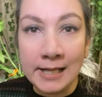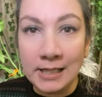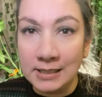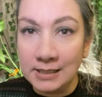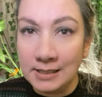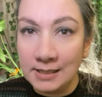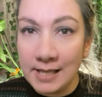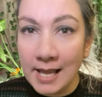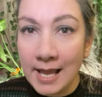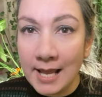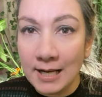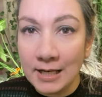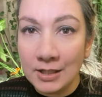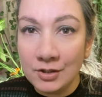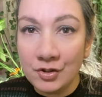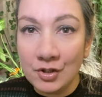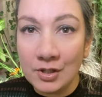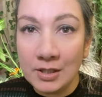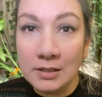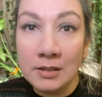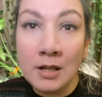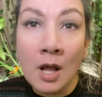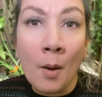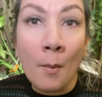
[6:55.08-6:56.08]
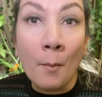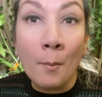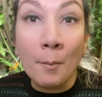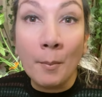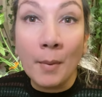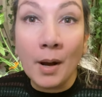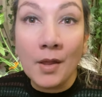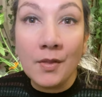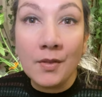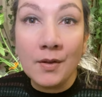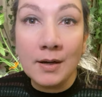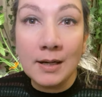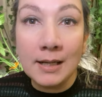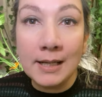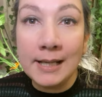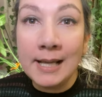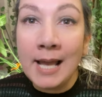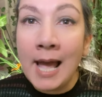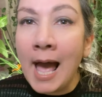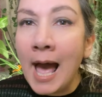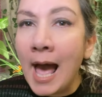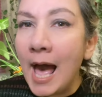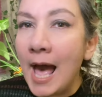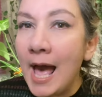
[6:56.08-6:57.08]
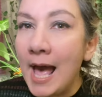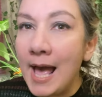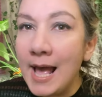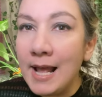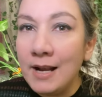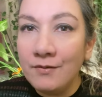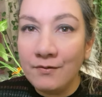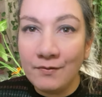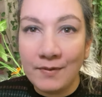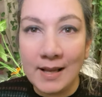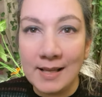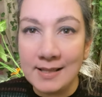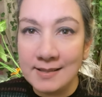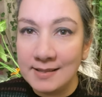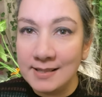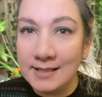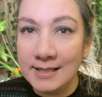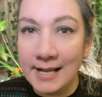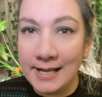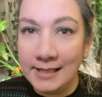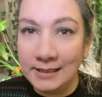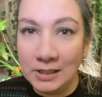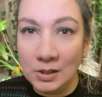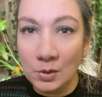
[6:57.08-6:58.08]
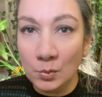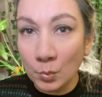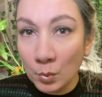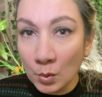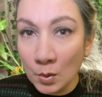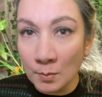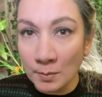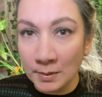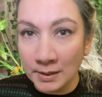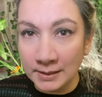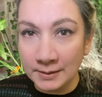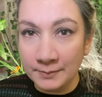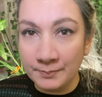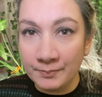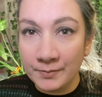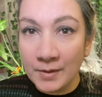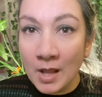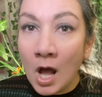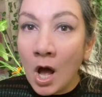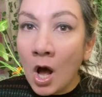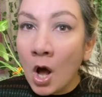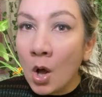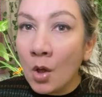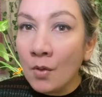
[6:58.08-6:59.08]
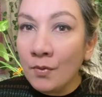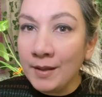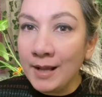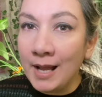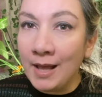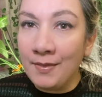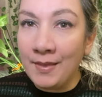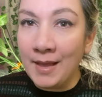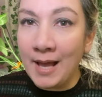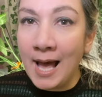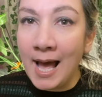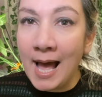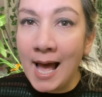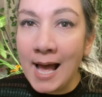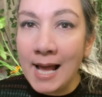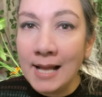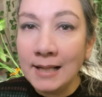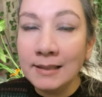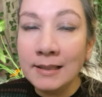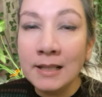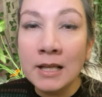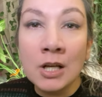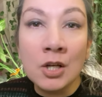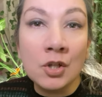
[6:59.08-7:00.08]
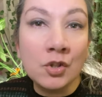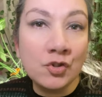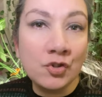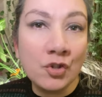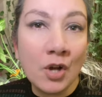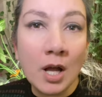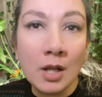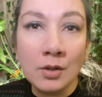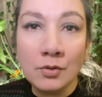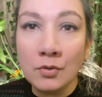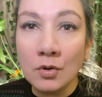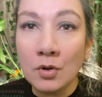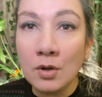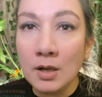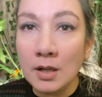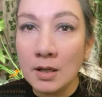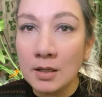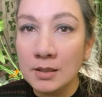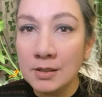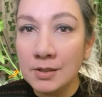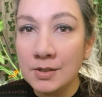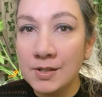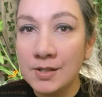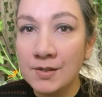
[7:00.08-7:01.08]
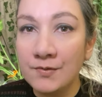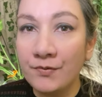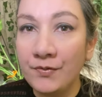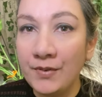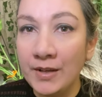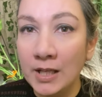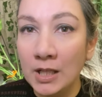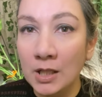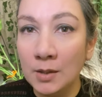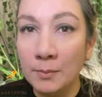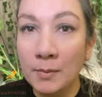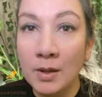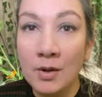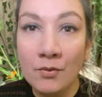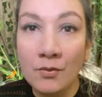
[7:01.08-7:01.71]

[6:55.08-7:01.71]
intelligent, motherly, and fascinated woman. On the other hand, Jean Rollin's film